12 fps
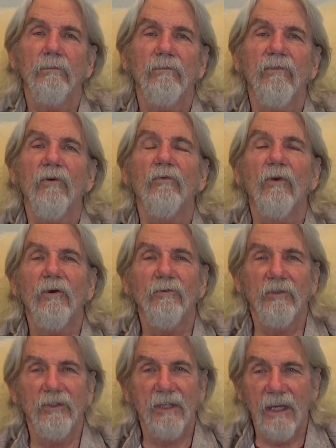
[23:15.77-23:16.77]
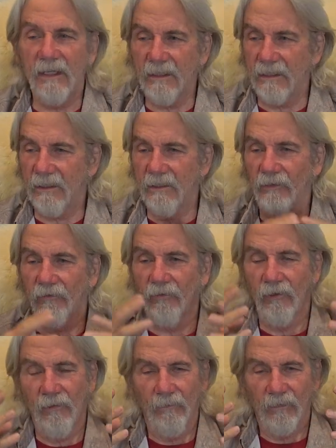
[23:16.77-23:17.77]
The road to take
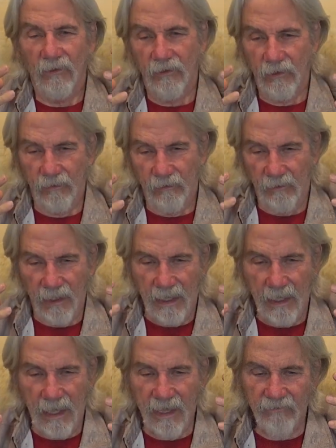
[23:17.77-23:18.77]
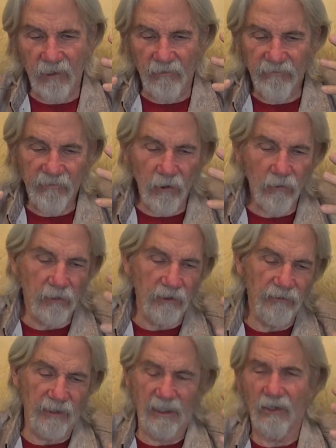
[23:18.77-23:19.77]
is to have our
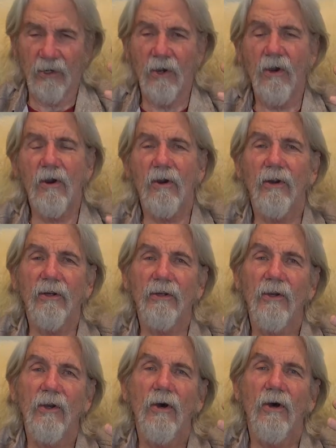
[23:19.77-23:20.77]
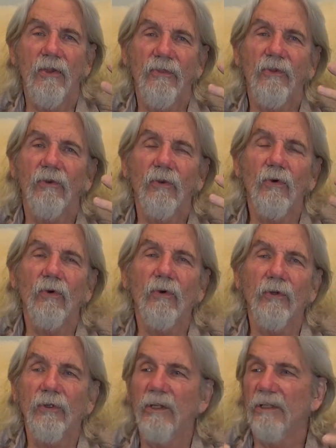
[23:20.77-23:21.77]
focus and our heart on the
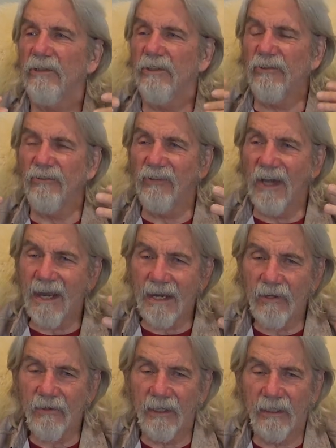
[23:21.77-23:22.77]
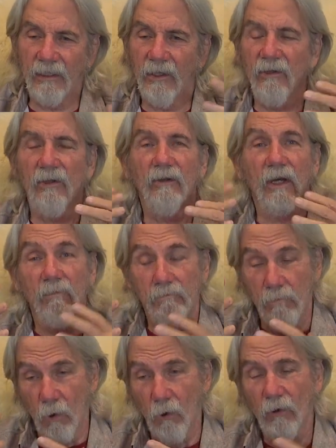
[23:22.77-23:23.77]
Lord, desiring
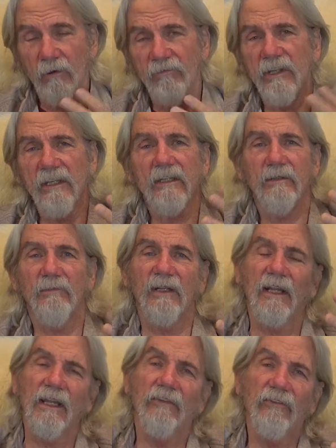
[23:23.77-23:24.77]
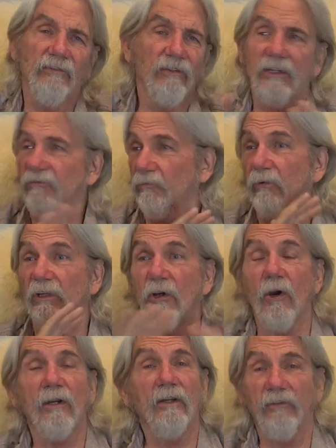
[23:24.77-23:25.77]
more of Him and less of us,
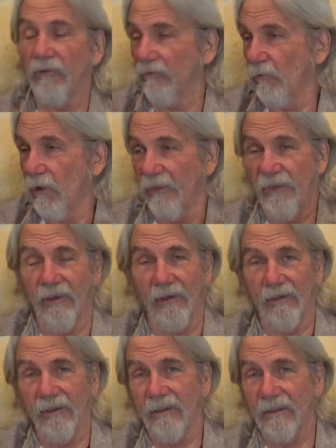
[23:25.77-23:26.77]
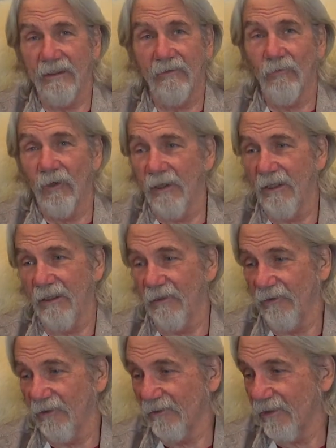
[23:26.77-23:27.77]
regardless of what the what it
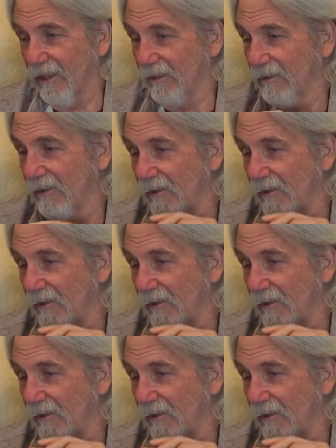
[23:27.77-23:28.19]
is. It's like